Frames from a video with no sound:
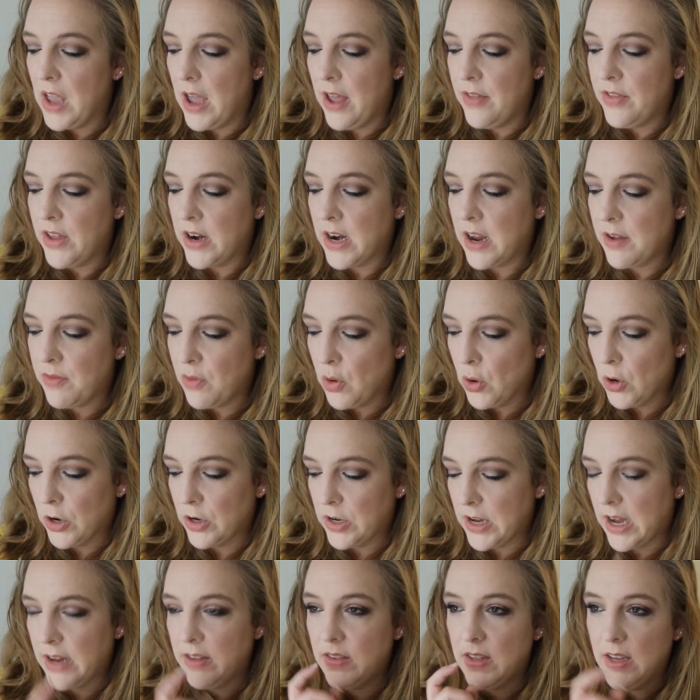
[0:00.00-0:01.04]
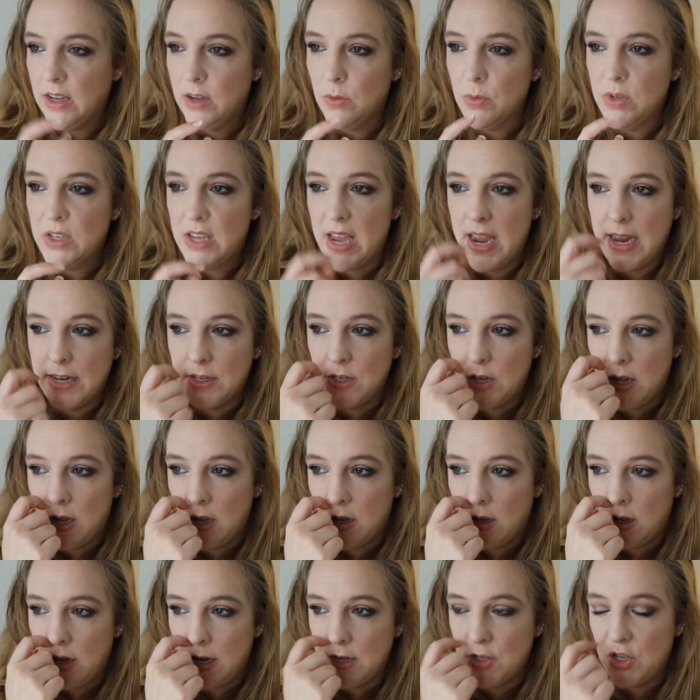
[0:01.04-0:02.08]
And then I've heard, I think it was
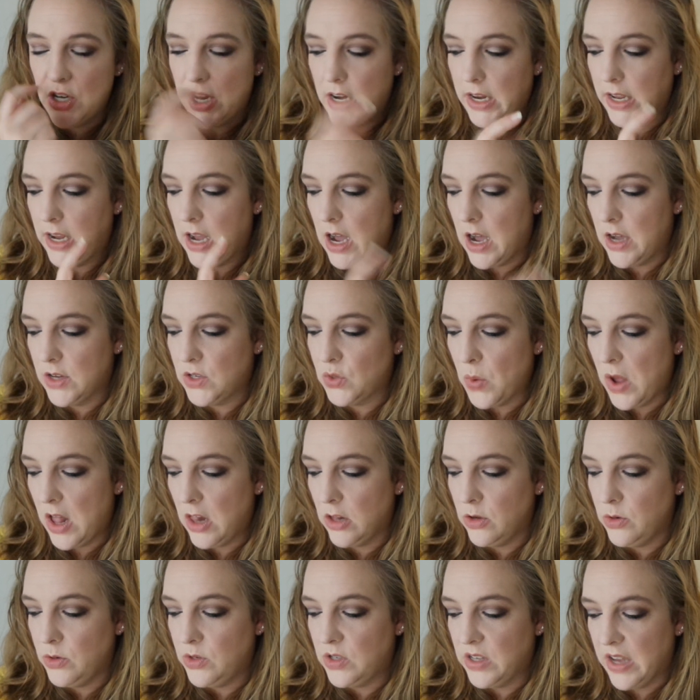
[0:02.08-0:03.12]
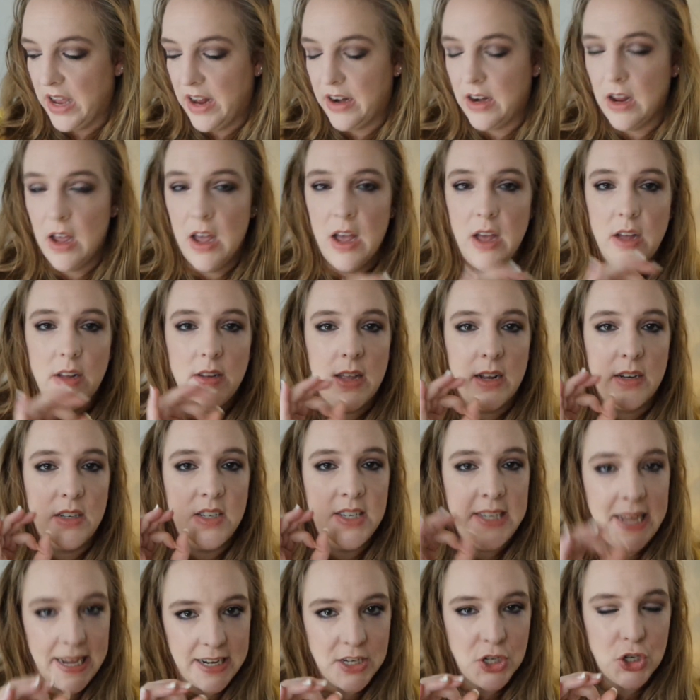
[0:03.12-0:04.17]
Angelica as well, who said
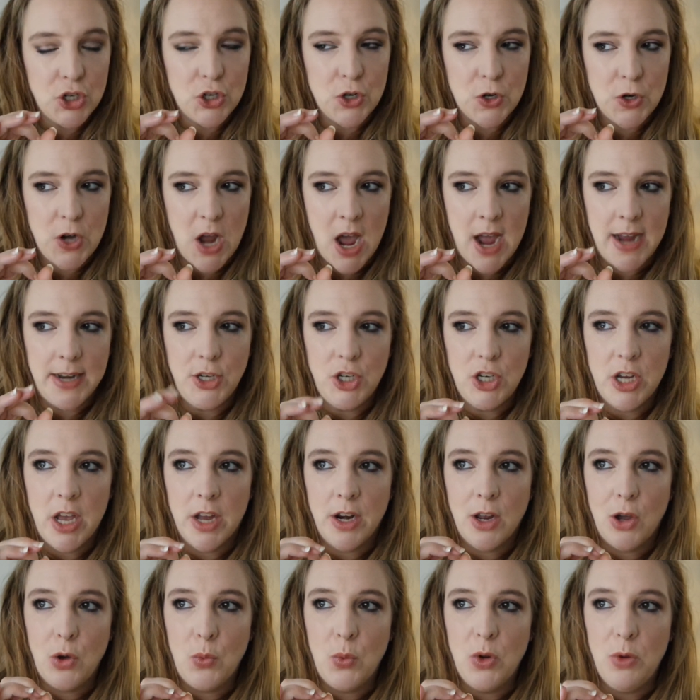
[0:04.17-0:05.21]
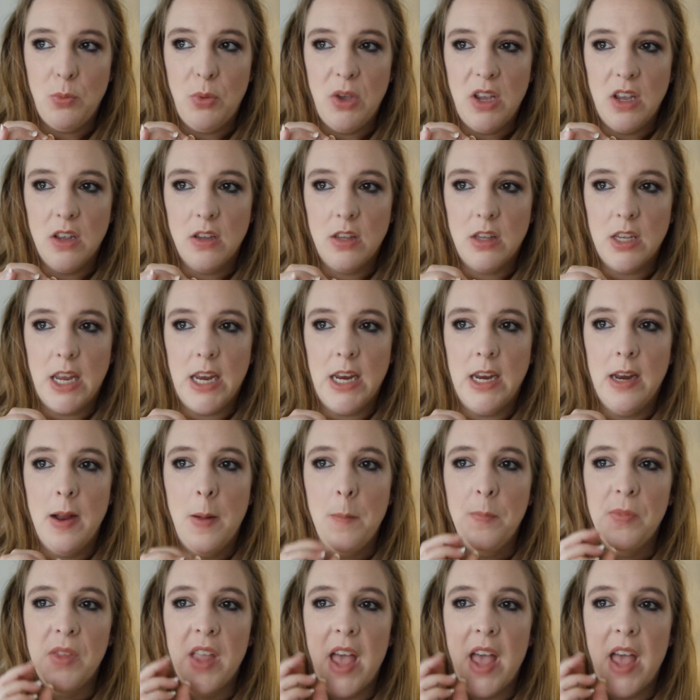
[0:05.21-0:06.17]
that textured eyeshadow would be a thing.